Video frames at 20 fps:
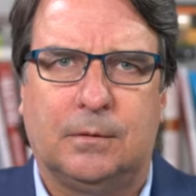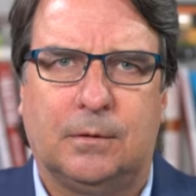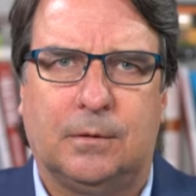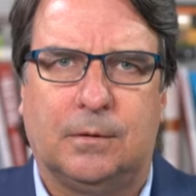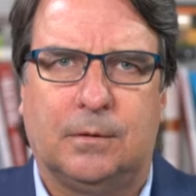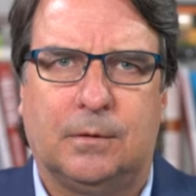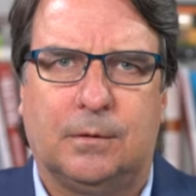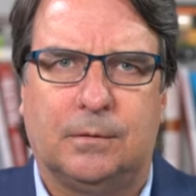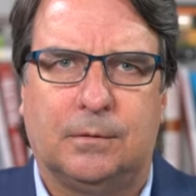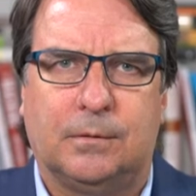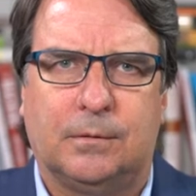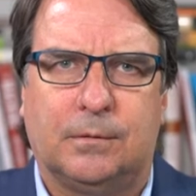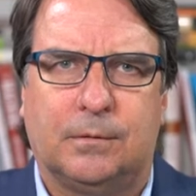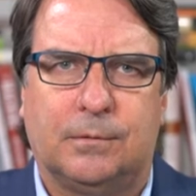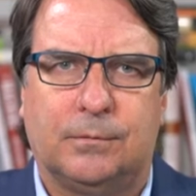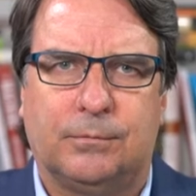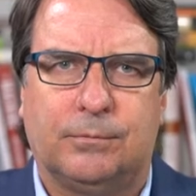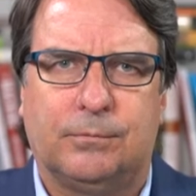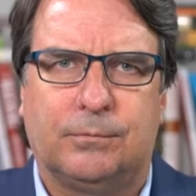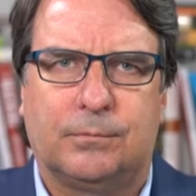
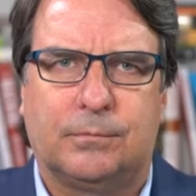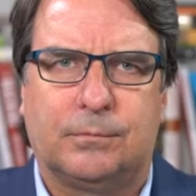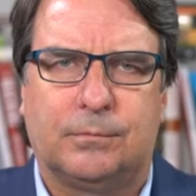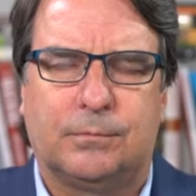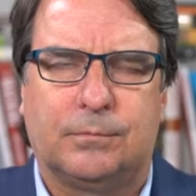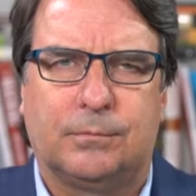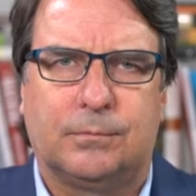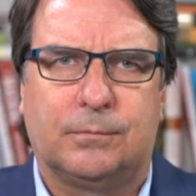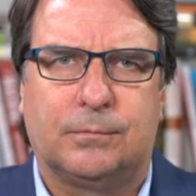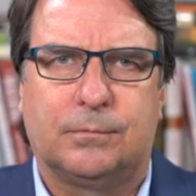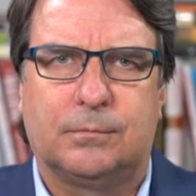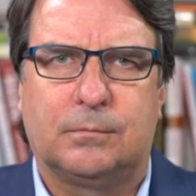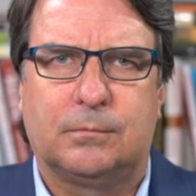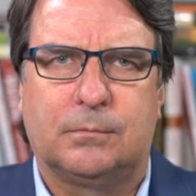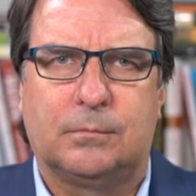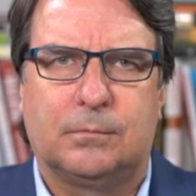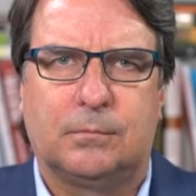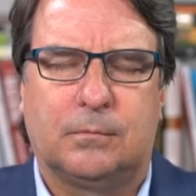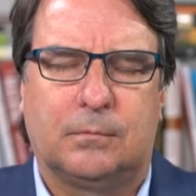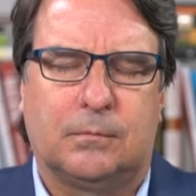
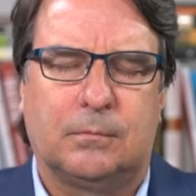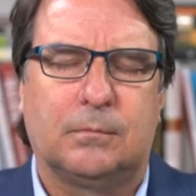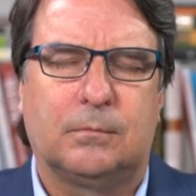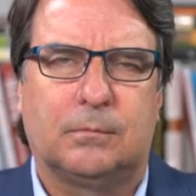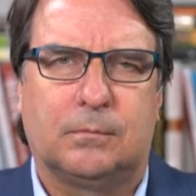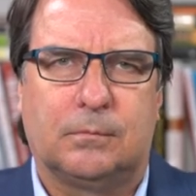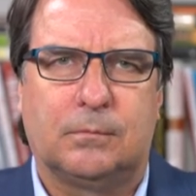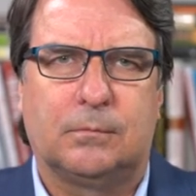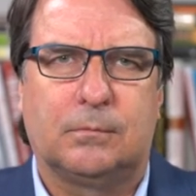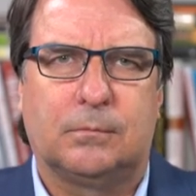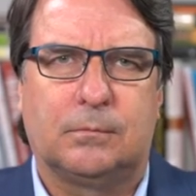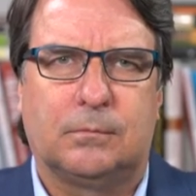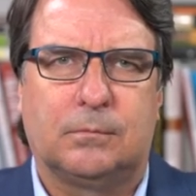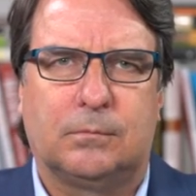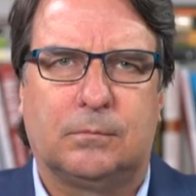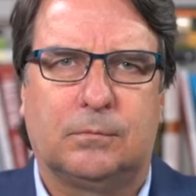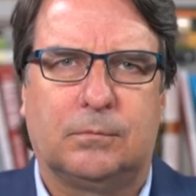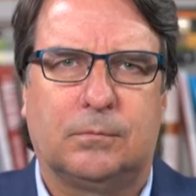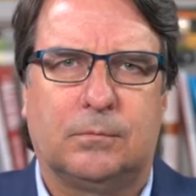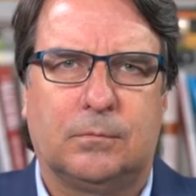
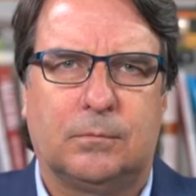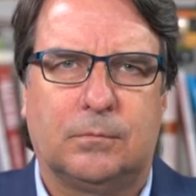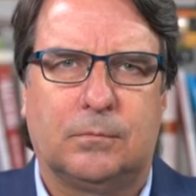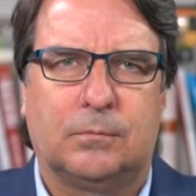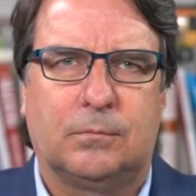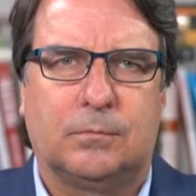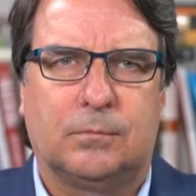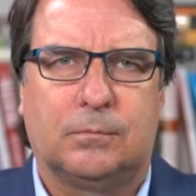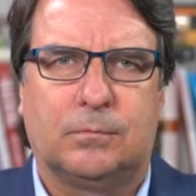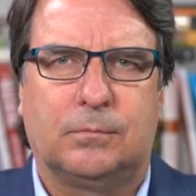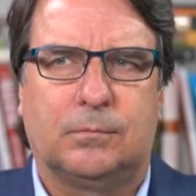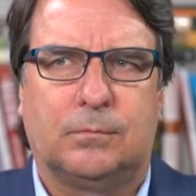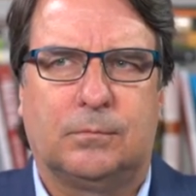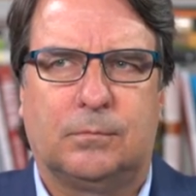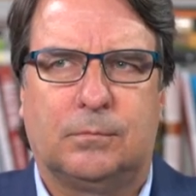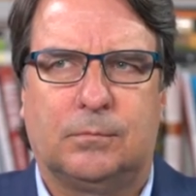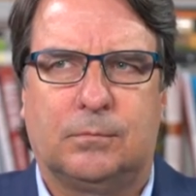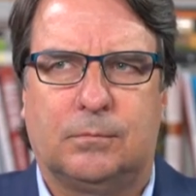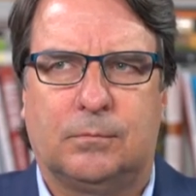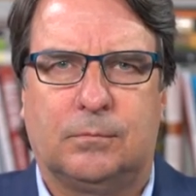
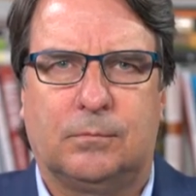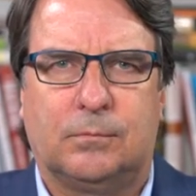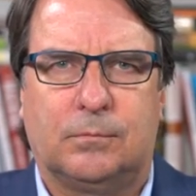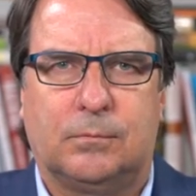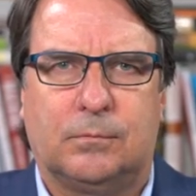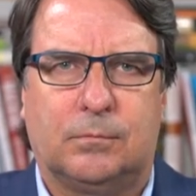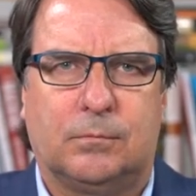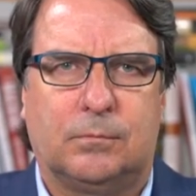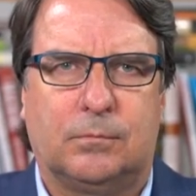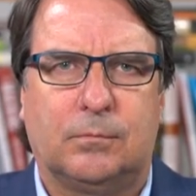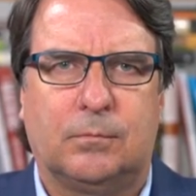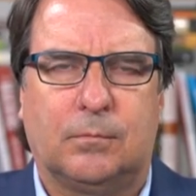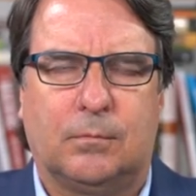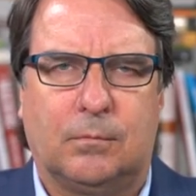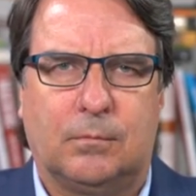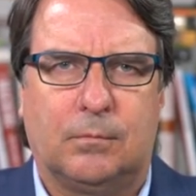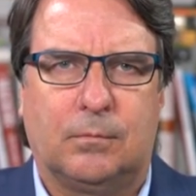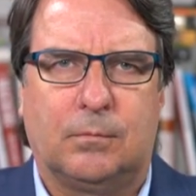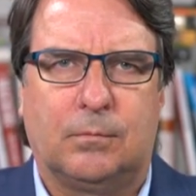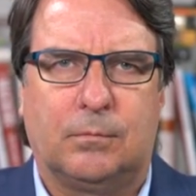
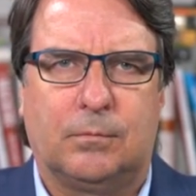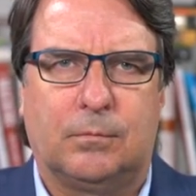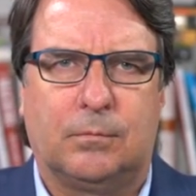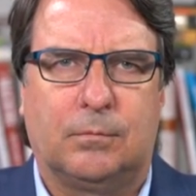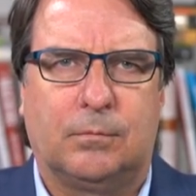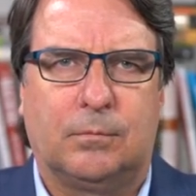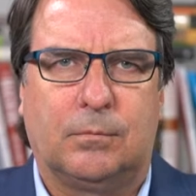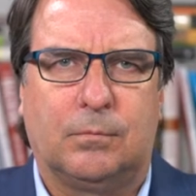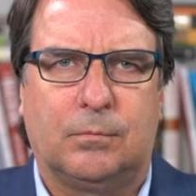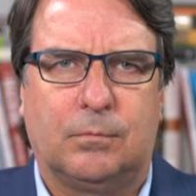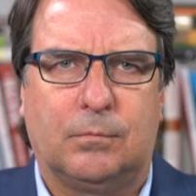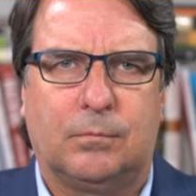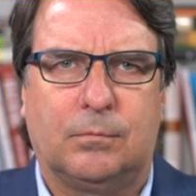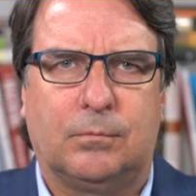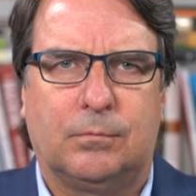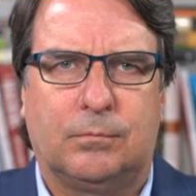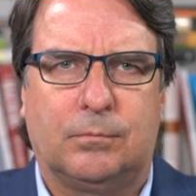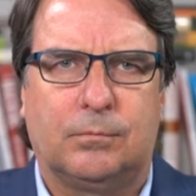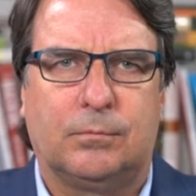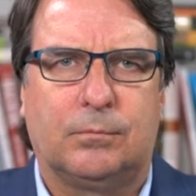
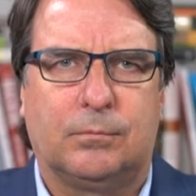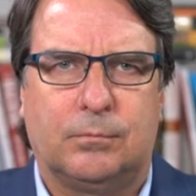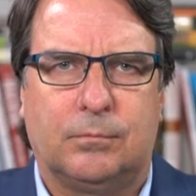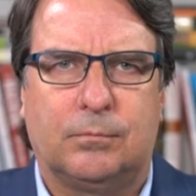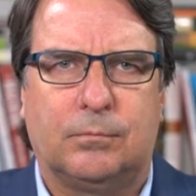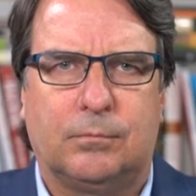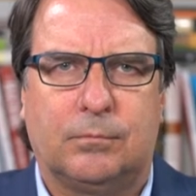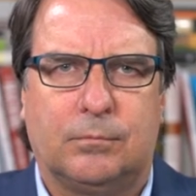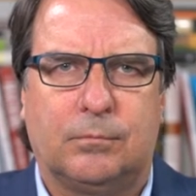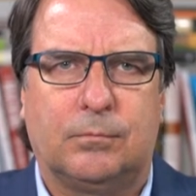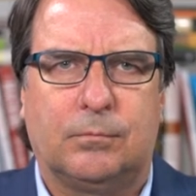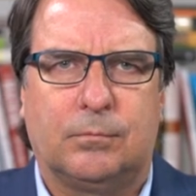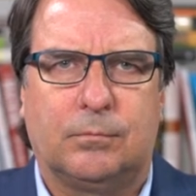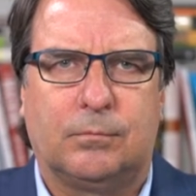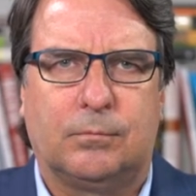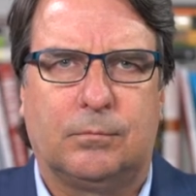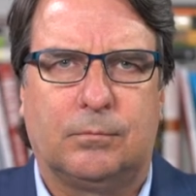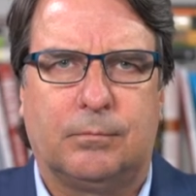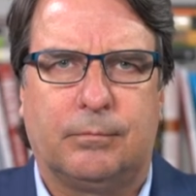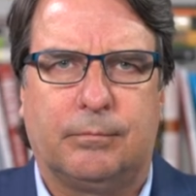
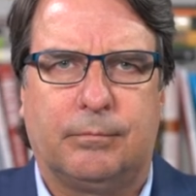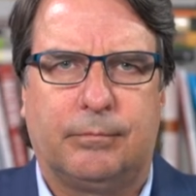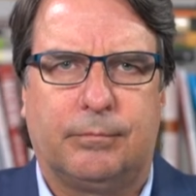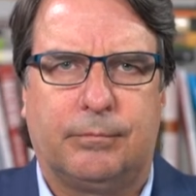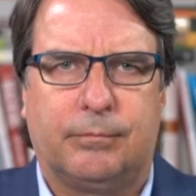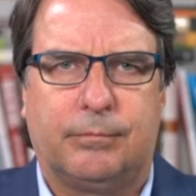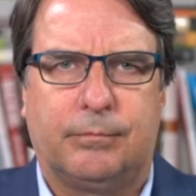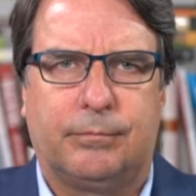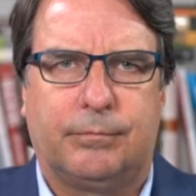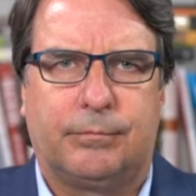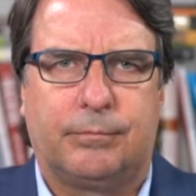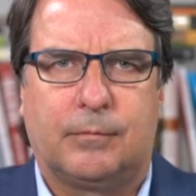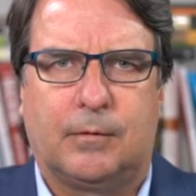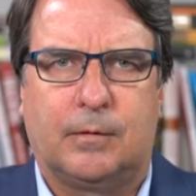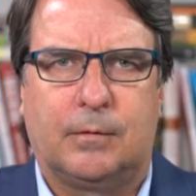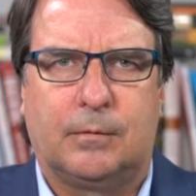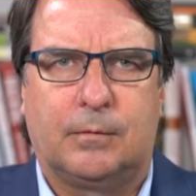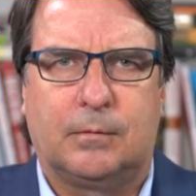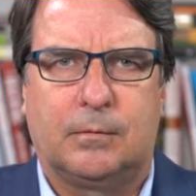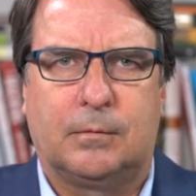The person shown says nothing.